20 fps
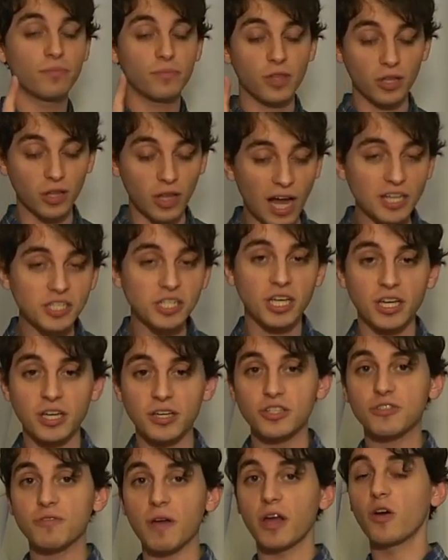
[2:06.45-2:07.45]
The logic
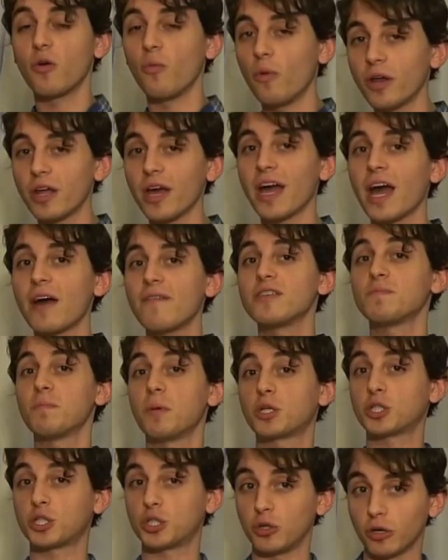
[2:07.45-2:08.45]
is I don't want to have as
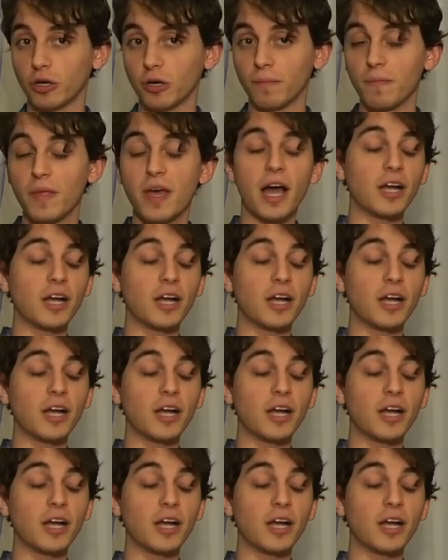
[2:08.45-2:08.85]
much sugar.